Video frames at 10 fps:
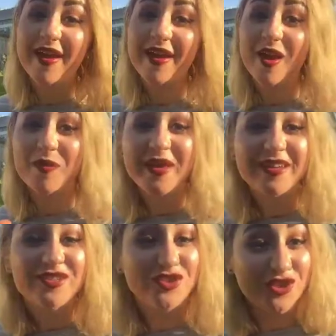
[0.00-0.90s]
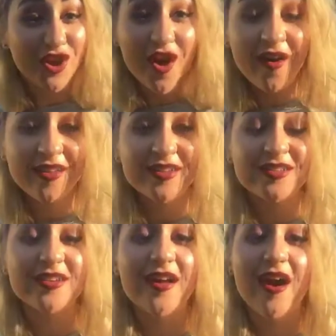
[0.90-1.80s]
My name is Gee
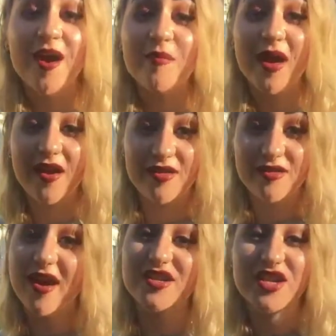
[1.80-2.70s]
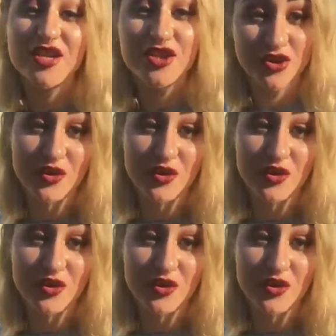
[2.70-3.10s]
Harland and I am a third year